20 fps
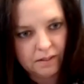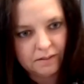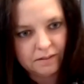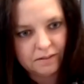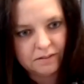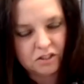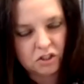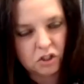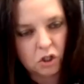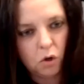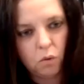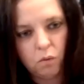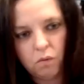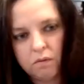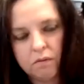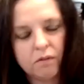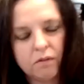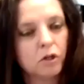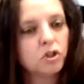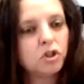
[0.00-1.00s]
So
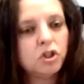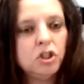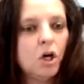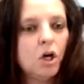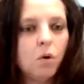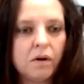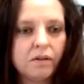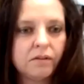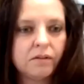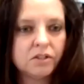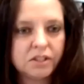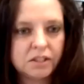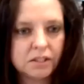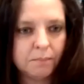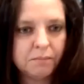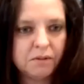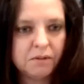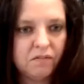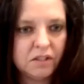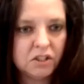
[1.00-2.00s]
there's no other
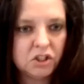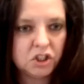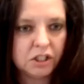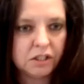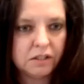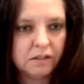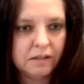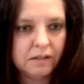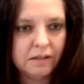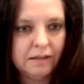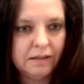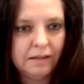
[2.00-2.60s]
subdivision